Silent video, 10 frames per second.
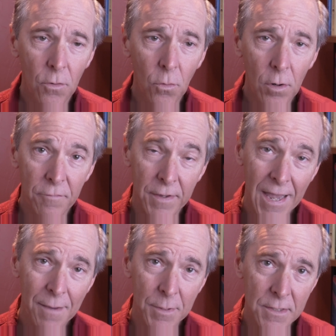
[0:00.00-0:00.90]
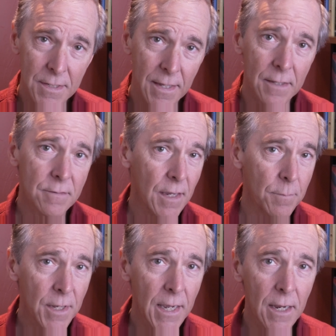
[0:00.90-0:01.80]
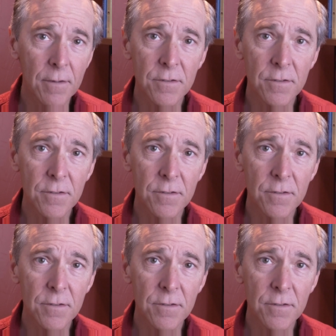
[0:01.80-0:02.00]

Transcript: Or if they can't be seen that same day,